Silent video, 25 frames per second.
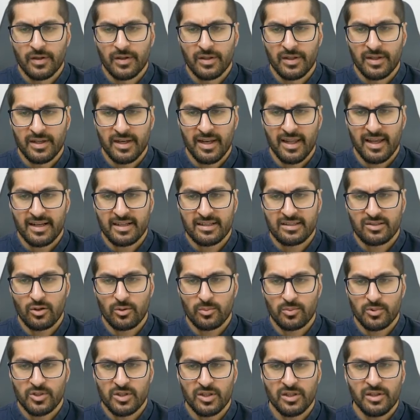The next
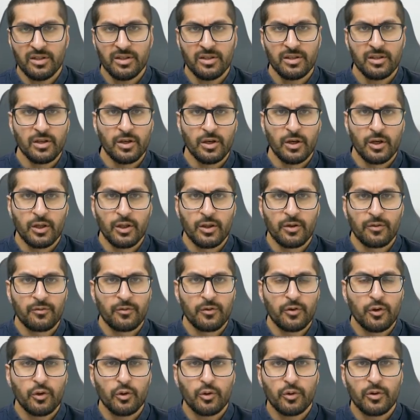option, the
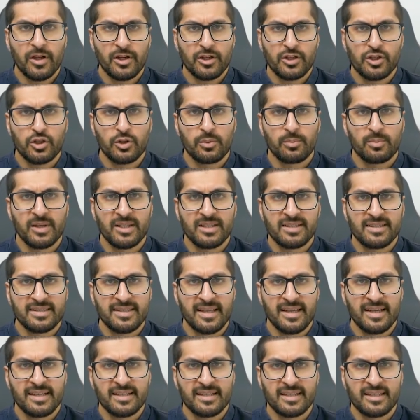view that should be
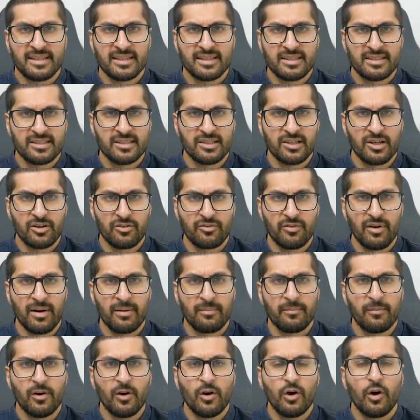synced in the
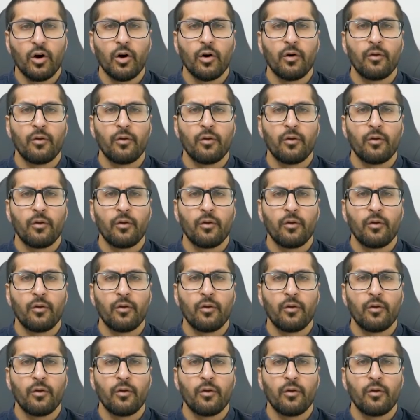CRM